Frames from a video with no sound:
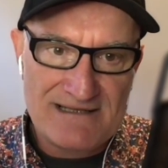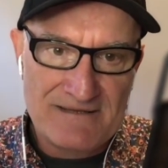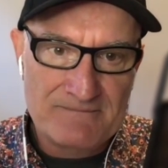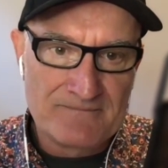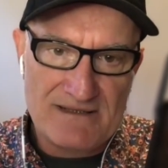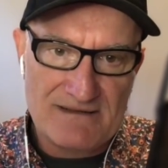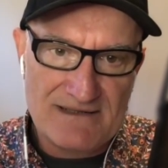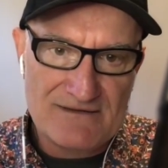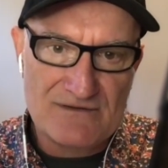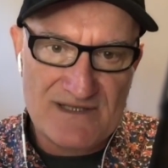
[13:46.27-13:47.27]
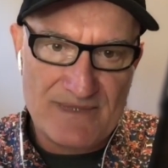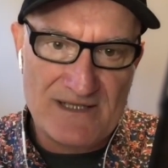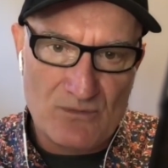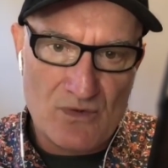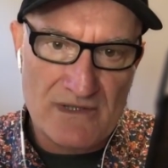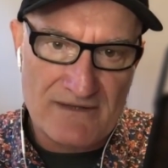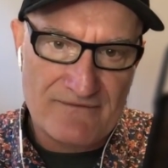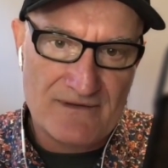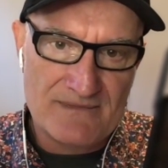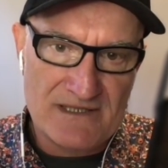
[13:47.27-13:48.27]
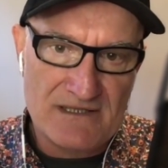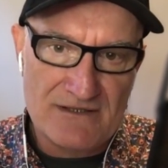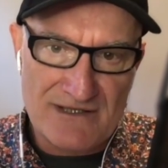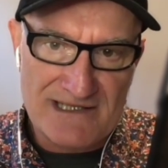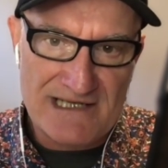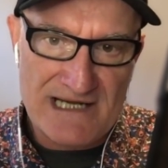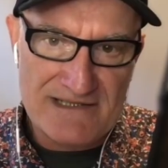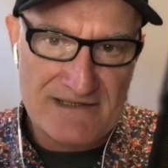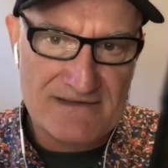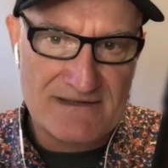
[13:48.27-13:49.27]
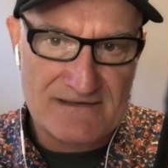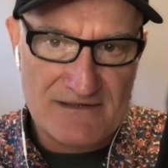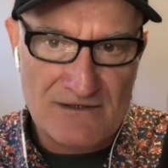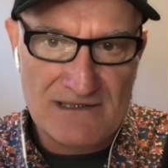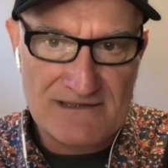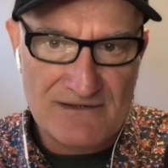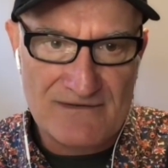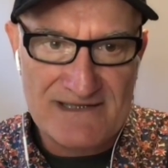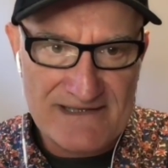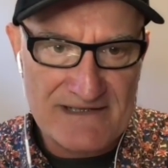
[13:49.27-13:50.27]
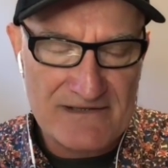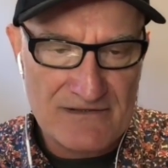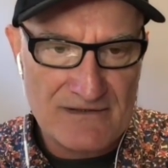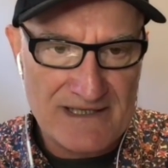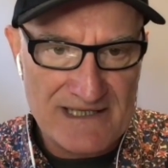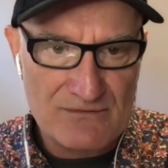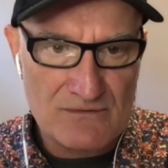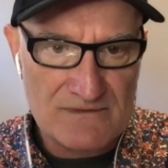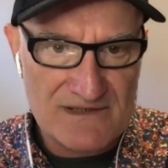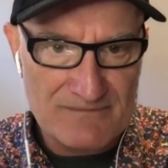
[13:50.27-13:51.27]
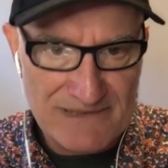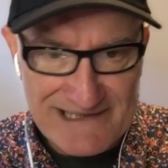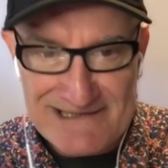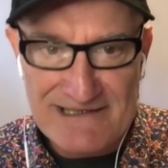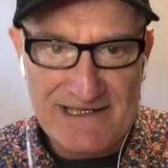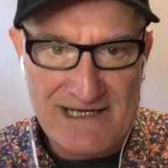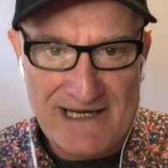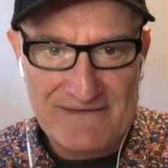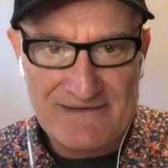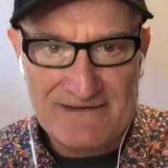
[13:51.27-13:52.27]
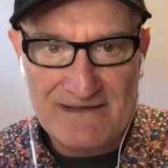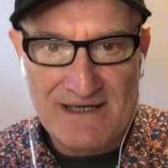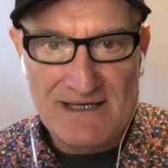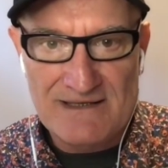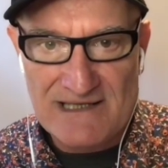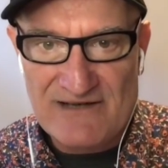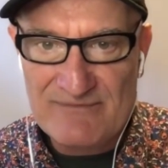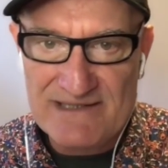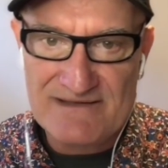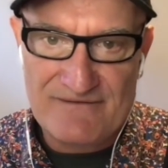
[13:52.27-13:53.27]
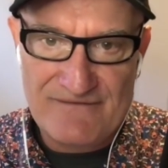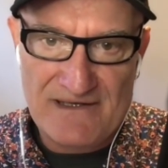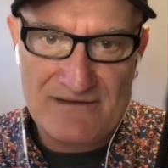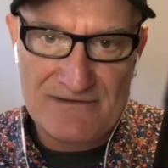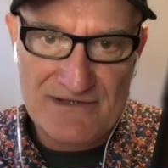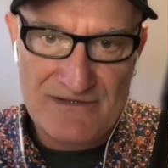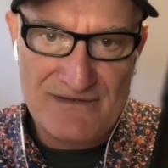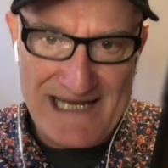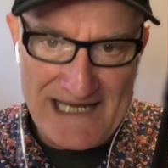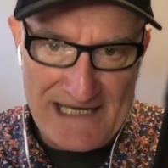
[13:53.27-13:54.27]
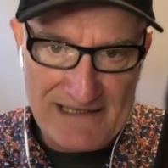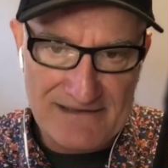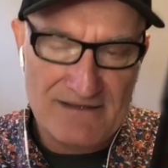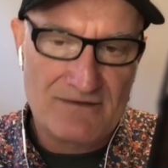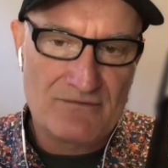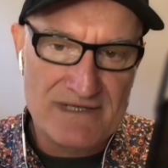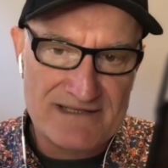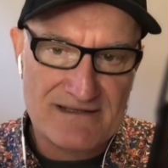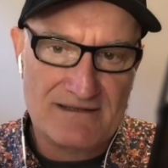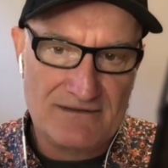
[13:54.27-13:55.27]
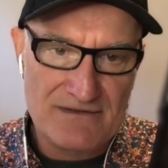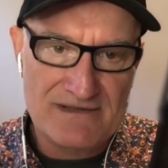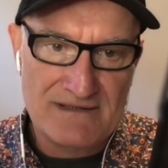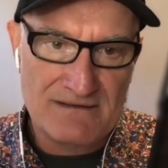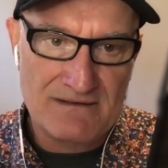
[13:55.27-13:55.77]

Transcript: And there's also been a warning from the United Nations that silence on this issue equals complicity, and that the governments that fail to act risk losing